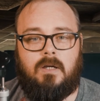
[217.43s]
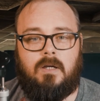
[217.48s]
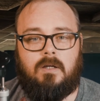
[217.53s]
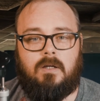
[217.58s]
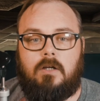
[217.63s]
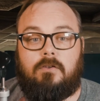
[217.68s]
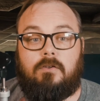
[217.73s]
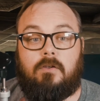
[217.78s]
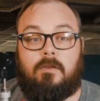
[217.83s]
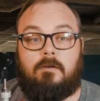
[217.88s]

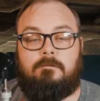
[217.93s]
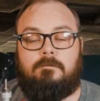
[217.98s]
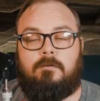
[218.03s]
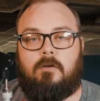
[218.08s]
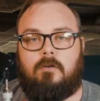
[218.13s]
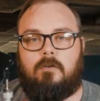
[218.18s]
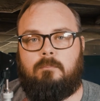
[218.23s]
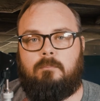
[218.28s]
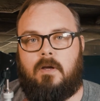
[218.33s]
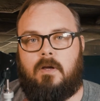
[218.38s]
So the
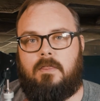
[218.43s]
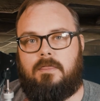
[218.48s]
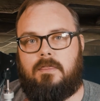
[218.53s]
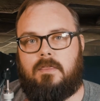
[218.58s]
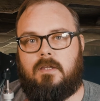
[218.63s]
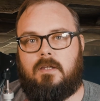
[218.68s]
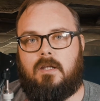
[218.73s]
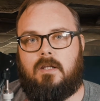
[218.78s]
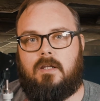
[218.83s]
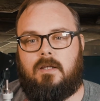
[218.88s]
first
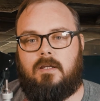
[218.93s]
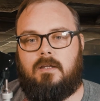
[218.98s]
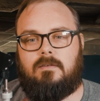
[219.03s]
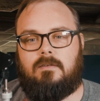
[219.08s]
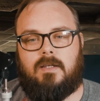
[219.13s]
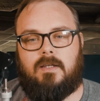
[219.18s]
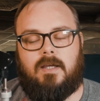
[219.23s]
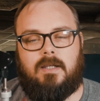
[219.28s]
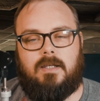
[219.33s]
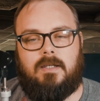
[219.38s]
method
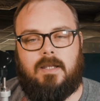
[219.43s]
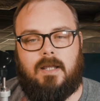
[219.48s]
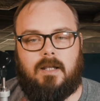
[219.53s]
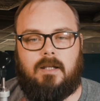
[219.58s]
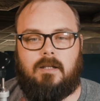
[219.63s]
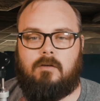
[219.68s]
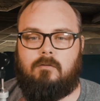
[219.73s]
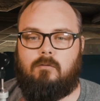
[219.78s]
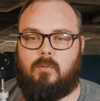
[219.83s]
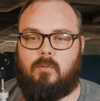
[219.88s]
is a
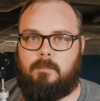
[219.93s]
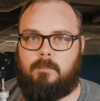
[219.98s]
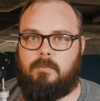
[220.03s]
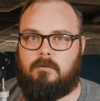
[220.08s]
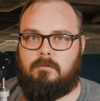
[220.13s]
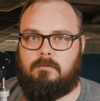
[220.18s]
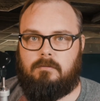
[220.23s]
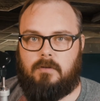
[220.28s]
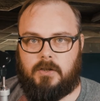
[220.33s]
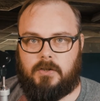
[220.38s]
native
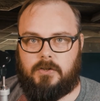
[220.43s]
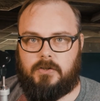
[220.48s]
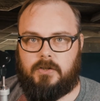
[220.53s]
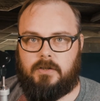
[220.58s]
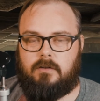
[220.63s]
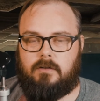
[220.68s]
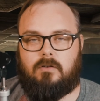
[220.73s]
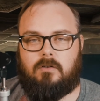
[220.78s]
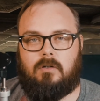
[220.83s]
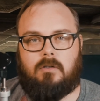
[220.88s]
Reaper
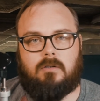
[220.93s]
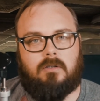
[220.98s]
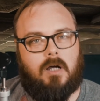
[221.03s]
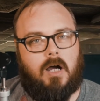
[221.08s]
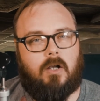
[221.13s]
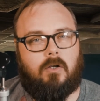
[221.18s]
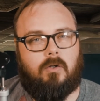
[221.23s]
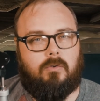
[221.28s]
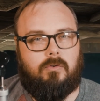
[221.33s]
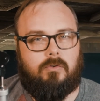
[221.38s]
function. It's called
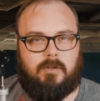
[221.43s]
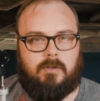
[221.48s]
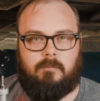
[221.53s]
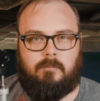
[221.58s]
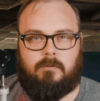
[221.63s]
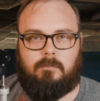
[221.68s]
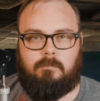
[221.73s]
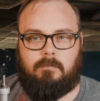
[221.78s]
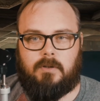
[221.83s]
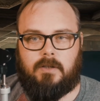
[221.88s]
auto
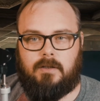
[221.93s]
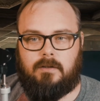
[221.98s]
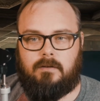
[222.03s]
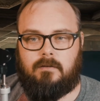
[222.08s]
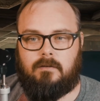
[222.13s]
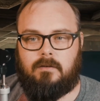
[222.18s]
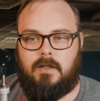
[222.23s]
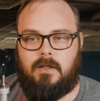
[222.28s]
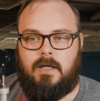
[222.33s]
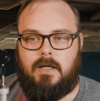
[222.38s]
trim
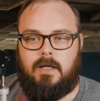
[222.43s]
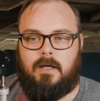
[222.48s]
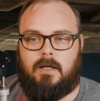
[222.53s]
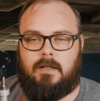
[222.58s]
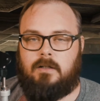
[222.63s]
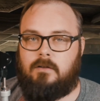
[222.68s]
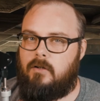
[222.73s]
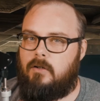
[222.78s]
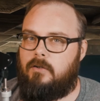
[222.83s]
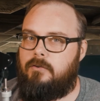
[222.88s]
split.
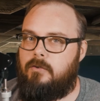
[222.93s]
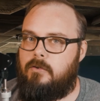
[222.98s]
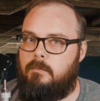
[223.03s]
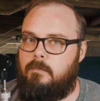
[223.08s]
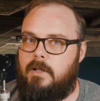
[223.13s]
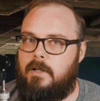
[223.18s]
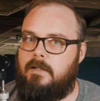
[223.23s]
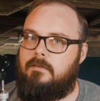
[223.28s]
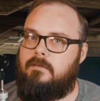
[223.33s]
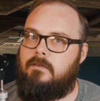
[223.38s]
And it's also the
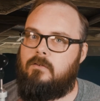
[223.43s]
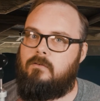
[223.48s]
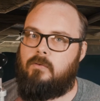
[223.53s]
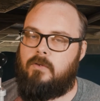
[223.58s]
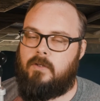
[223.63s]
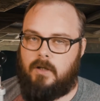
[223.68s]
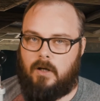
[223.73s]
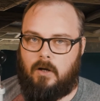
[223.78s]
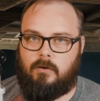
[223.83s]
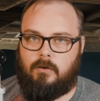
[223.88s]
basis
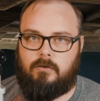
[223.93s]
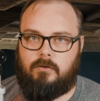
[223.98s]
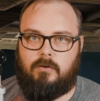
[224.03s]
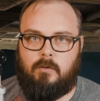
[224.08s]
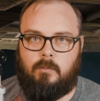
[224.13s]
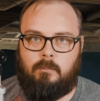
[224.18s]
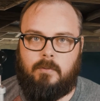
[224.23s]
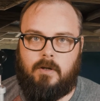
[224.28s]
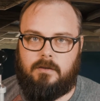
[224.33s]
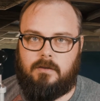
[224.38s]
for the other
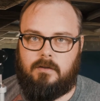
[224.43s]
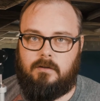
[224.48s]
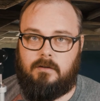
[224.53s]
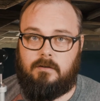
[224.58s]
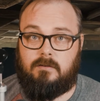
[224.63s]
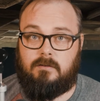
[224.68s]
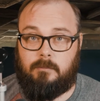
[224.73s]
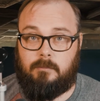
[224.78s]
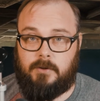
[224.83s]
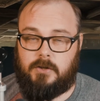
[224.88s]
2
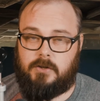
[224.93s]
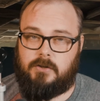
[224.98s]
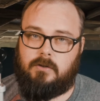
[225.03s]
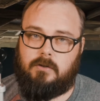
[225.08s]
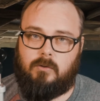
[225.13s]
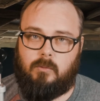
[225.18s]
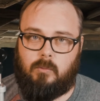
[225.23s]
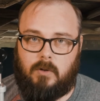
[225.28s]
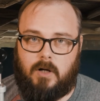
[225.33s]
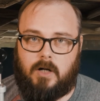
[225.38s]
methods. So be
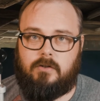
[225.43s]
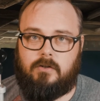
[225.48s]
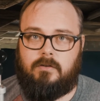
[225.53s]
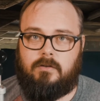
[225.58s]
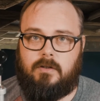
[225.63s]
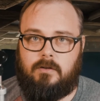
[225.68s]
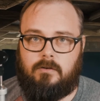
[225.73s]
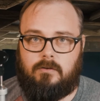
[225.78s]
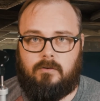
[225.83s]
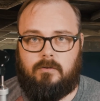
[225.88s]
sure to watch
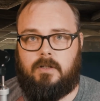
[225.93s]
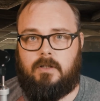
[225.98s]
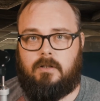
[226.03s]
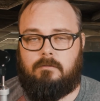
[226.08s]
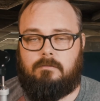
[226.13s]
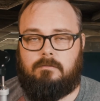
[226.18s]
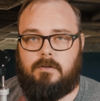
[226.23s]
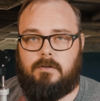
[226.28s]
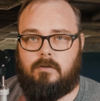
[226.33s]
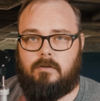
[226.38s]
this so you get a
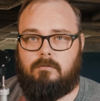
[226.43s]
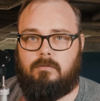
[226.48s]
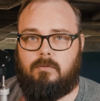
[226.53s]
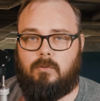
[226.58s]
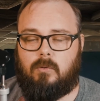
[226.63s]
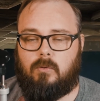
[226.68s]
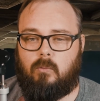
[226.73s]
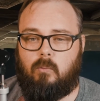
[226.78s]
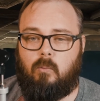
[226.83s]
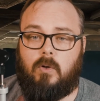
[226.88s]
feel
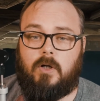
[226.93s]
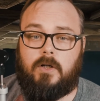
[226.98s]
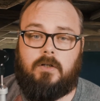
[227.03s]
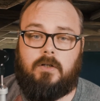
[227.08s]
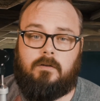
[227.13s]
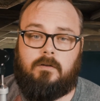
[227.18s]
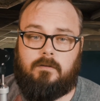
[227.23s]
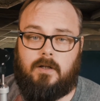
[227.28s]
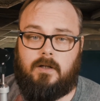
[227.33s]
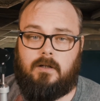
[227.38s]
for what
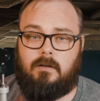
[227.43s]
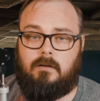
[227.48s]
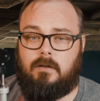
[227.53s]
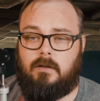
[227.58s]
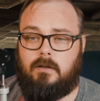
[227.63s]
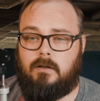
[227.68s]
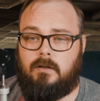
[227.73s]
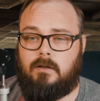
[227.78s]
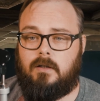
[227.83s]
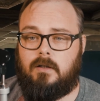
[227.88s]

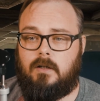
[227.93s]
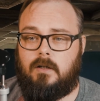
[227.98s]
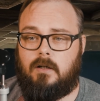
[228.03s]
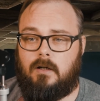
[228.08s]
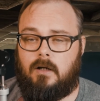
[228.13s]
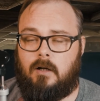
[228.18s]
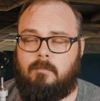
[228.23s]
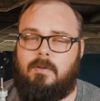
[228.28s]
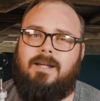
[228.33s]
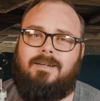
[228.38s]
exactly,
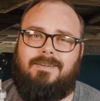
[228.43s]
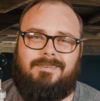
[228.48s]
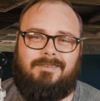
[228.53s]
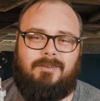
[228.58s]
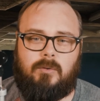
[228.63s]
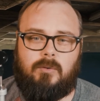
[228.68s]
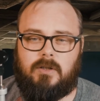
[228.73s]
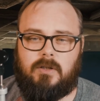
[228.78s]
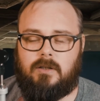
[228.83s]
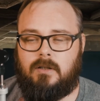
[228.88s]
how to
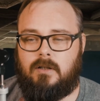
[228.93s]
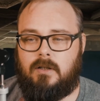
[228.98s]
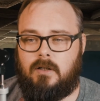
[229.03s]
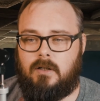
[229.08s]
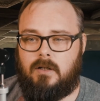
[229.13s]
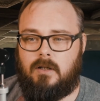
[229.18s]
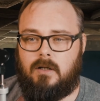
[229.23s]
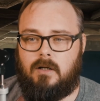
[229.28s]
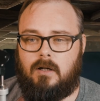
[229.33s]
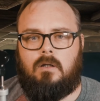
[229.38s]
do it.
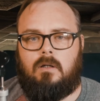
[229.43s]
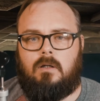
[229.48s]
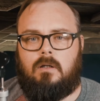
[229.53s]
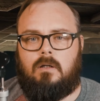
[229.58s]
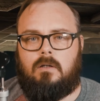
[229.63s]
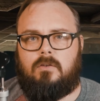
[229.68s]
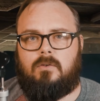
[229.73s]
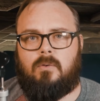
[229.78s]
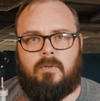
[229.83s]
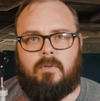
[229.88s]

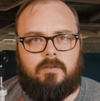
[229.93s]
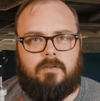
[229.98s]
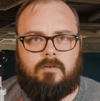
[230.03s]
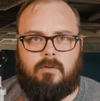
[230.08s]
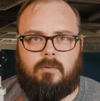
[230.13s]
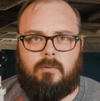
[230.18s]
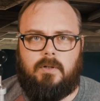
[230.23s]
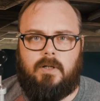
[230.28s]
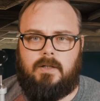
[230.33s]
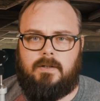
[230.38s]
So let's
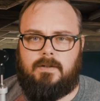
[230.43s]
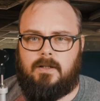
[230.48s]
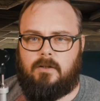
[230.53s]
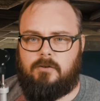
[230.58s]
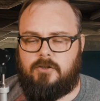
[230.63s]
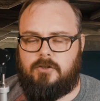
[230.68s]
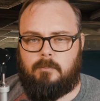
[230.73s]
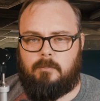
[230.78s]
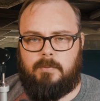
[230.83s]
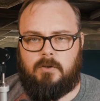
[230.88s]
go ahead and I'll
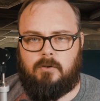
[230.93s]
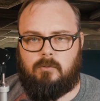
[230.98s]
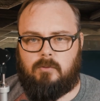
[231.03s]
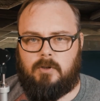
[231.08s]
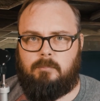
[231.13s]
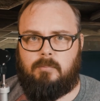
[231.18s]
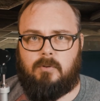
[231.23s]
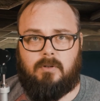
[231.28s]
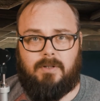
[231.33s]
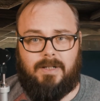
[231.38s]
jump into
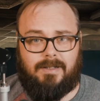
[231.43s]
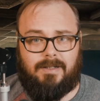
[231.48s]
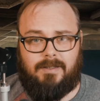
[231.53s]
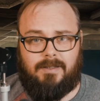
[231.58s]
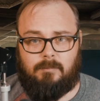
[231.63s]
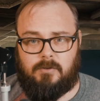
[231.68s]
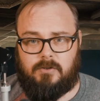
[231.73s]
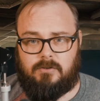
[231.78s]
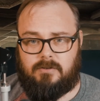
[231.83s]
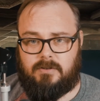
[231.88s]
Reaper and I can
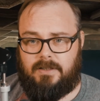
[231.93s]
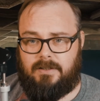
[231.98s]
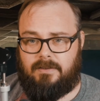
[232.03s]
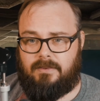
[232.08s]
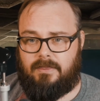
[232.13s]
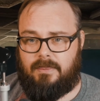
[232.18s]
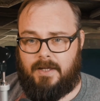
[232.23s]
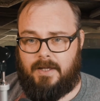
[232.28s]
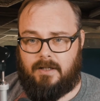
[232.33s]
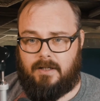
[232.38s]
demonstrate
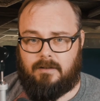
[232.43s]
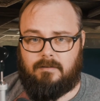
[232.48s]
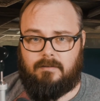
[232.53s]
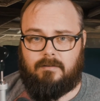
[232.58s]
that.